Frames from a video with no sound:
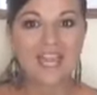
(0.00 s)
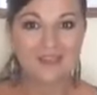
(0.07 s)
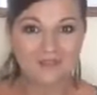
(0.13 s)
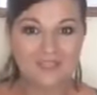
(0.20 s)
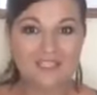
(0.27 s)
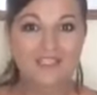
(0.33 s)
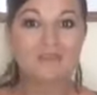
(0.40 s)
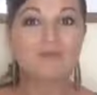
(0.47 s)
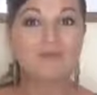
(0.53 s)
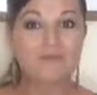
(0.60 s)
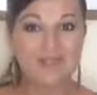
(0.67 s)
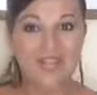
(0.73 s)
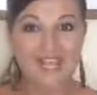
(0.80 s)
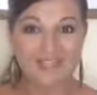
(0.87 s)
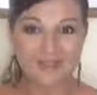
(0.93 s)
will
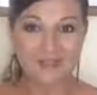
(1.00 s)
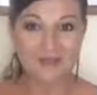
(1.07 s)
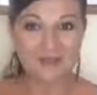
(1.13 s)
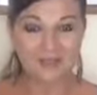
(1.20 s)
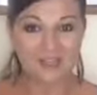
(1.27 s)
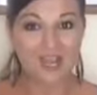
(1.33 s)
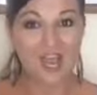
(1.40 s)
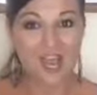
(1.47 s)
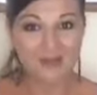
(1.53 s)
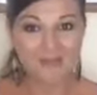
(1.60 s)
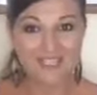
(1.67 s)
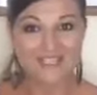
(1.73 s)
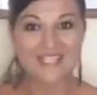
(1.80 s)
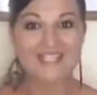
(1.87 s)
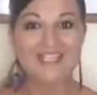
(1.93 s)
reply to your
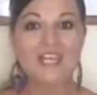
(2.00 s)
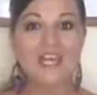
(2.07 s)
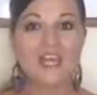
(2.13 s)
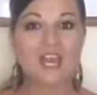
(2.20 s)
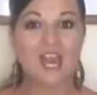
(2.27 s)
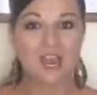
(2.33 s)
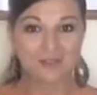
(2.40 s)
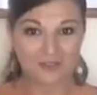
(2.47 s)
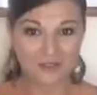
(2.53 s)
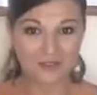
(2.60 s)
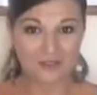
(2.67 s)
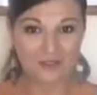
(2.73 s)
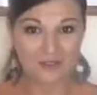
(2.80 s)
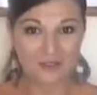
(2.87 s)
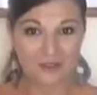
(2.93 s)
comments after
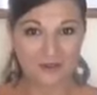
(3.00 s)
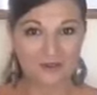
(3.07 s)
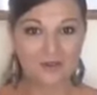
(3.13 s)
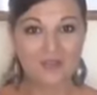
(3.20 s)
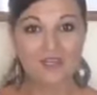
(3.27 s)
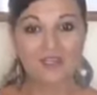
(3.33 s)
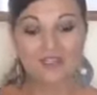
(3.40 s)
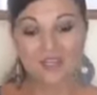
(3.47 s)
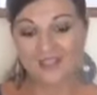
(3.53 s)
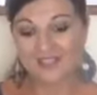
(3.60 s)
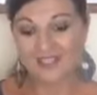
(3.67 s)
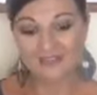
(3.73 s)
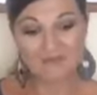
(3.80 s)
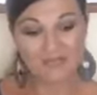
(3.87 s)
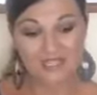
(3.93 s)
the show, not
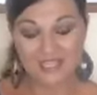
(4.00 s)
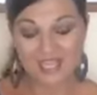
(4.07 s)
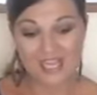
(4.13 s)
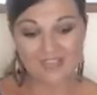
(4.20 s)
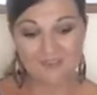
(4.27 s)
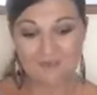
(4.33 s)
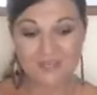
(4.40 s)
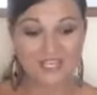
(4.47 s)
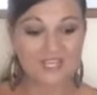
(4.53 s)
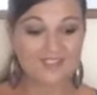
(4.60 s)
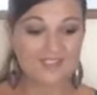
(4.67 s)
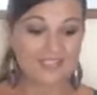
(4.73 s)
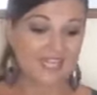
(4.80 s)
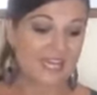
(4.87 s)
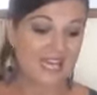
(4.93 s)
in real life,
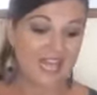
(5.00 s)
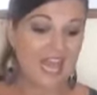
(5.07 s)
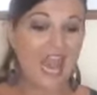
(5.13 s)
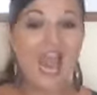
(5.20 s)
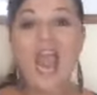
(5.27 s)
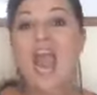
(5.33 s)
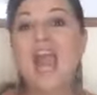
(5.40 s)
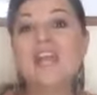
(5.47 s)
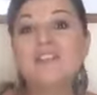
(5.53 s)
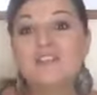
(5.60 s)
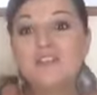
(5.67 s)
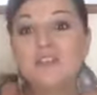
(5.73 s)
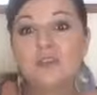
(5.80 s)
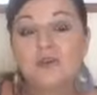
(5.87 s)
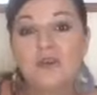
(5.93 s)
because I
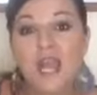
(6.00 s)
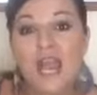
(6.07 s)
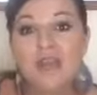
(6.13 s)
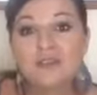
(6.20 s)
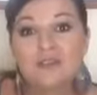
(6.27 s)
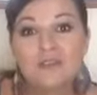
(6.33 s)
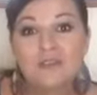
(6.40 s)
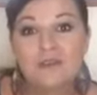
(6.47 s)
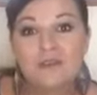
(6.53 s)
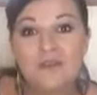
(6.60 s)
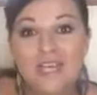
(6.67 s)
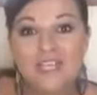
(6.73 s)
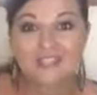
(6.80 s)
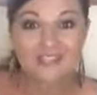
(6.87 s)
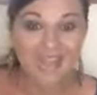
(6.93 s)
don't know how to do
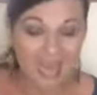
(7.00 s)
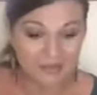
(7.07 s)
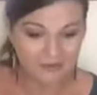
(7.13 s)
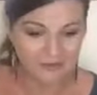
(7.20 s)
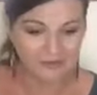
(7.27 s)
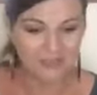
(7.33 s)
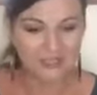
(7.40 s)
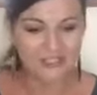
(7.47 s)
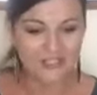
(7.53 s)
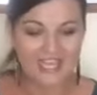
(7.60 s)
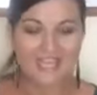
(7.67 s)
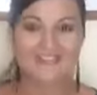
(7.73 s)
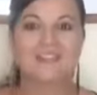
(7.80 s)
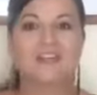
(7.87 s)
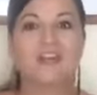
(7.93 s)
it, how to look
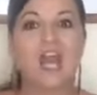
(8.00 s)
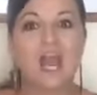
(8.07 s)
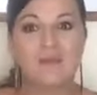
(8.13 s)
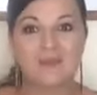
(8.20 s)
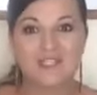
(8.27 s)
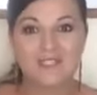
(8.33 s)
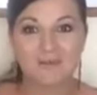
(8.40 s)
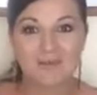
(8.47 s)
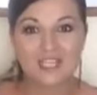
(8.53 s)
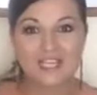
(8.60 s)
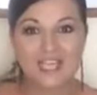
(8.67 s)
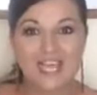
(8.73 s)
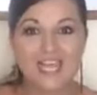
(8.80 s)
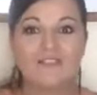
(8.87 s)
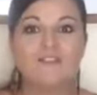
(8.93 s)
at the comments real
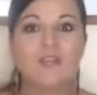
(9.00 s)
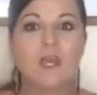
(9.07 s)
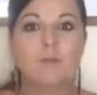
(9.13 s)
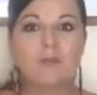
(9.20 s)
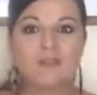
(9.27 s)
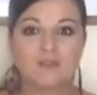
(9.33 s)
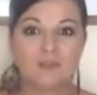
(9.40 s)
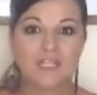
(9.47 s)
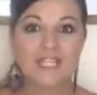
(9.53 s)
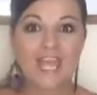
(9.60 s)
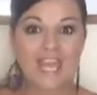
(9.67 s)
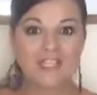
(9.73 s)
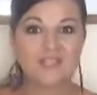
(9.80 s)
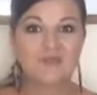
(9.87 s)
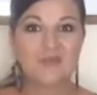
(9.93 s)
life, but for
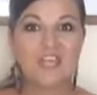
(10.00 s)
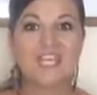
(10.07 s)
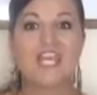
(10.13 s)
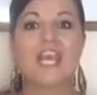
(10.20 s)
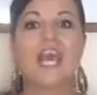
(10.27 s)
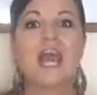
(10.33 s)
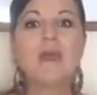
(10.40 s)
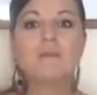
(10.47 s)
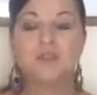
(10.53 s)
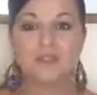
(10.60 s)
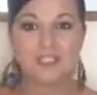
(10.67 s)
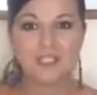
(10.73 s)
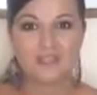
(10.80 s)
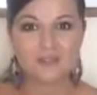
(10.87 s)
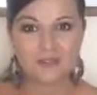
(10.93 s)
next week I'm
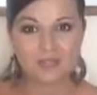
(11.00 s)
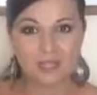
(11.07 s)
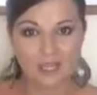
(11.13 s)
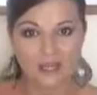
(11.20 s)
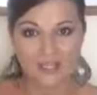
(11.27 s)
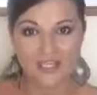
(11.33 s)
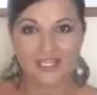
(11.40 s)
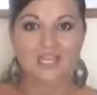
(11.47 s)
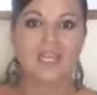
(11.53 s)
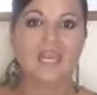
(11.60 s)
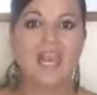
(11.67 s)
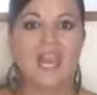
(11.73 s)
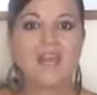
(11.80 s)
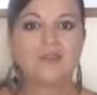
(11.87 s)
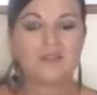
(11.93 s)
going to learn
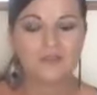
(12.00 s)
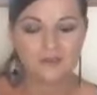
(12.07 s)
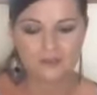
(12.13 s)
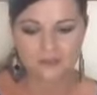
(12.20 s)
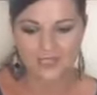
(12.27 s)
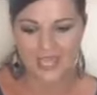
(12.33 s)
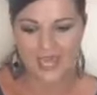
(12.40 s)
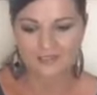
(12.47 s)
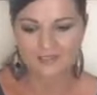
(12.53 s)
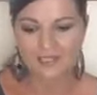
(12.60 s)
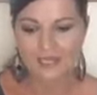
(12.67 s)
how to do that.